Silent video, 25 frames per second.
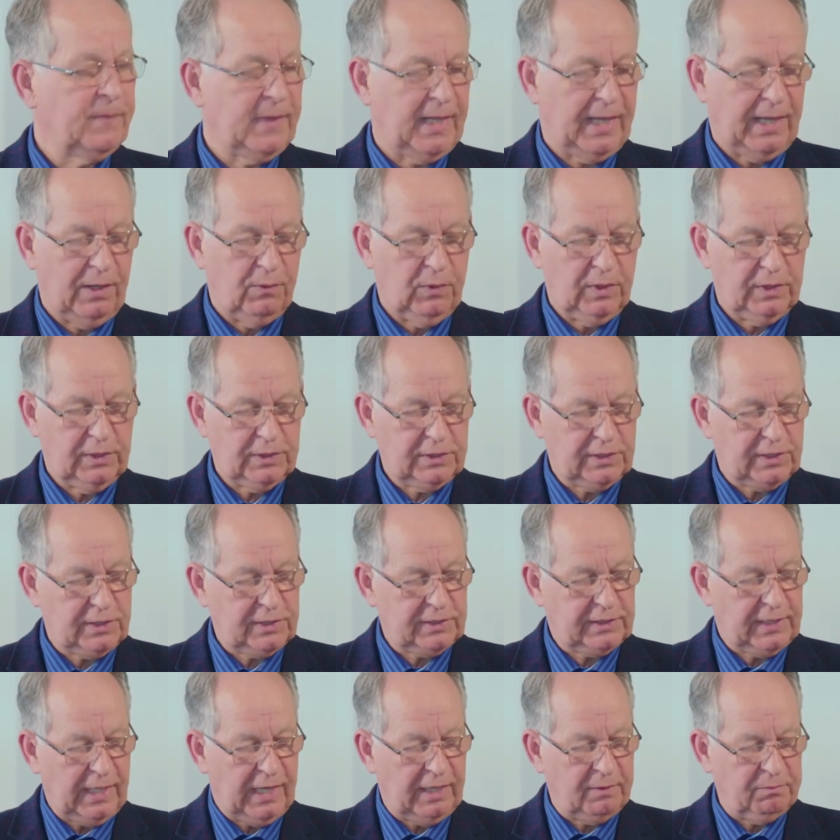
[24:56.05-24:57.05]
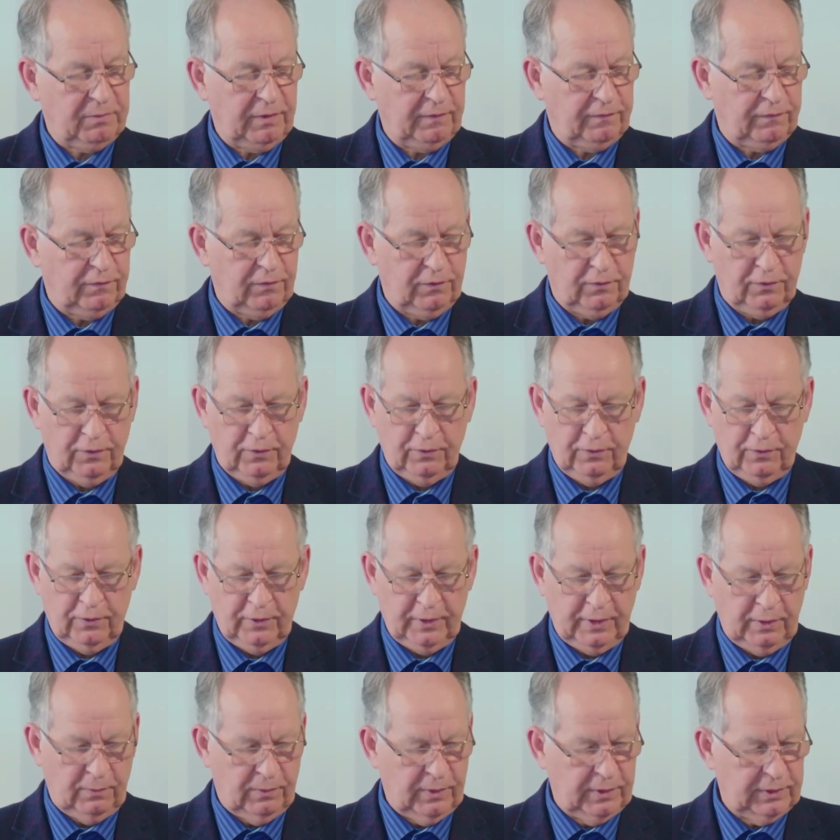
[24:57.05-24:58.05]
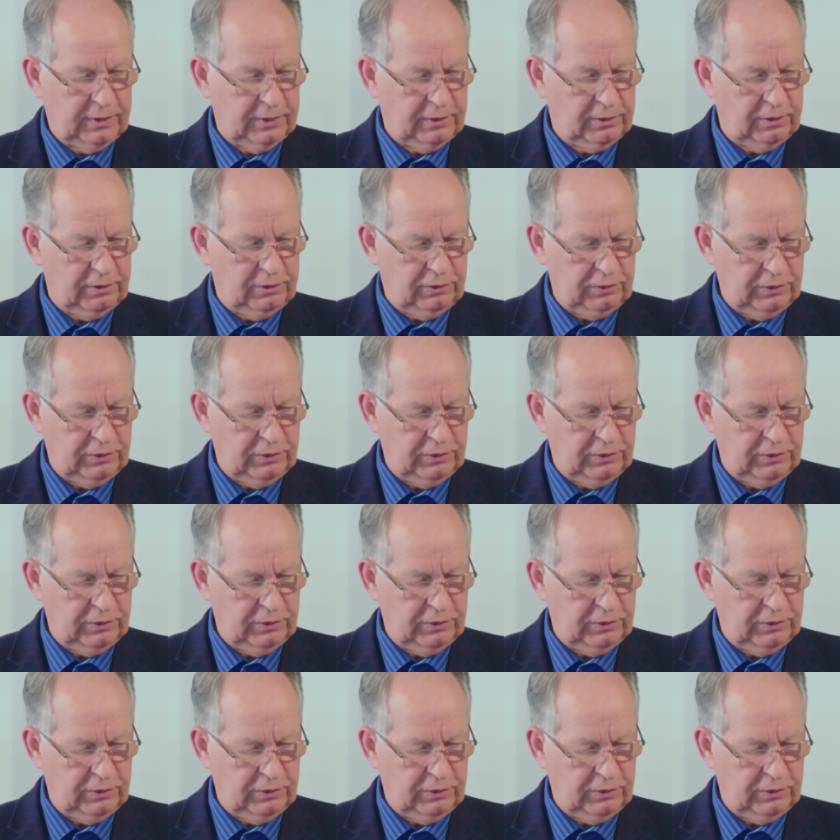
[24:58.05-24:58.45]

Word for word: I want us to stand before the Lord. I wanted to